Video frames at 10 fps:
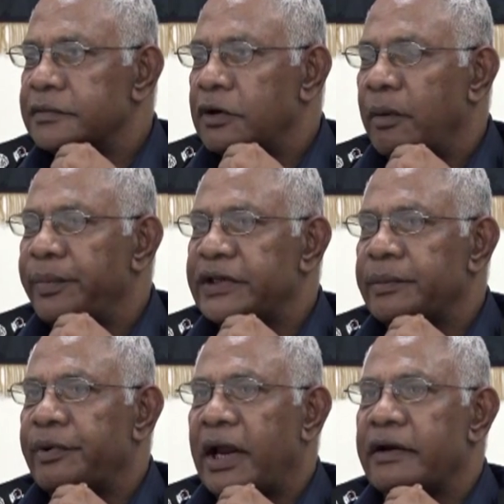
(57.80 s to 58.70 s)

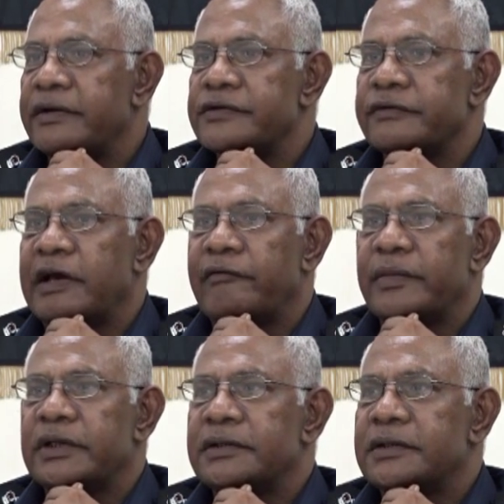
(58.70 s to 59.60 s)
competing priorities of
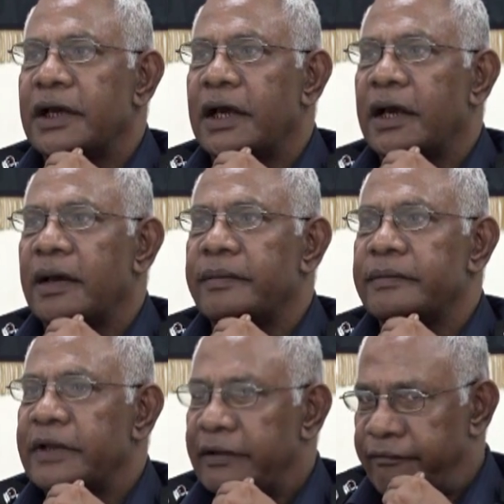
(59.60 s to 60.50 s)
government uh,
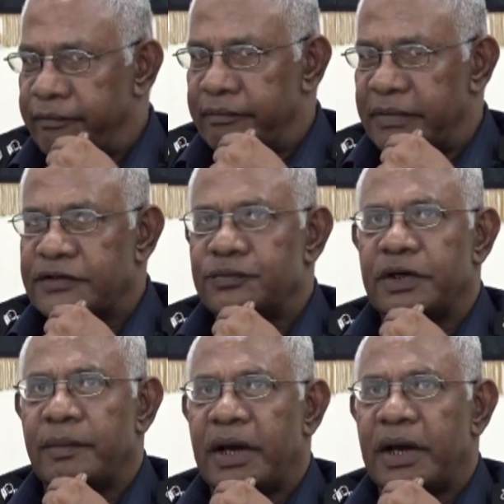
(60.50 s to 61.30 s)
that much. We're